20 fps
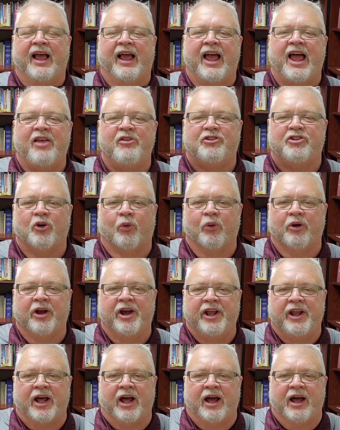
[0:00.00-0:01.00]
and so we're
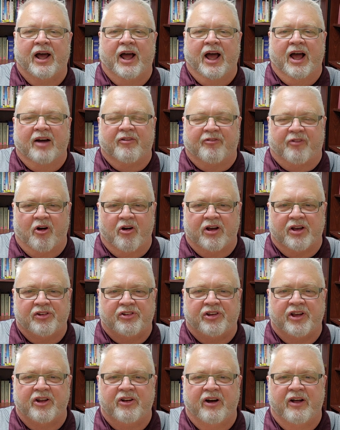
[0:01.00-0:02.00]
going to
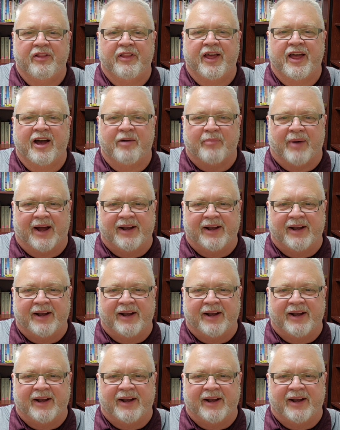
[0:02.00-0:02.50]
focus in on them,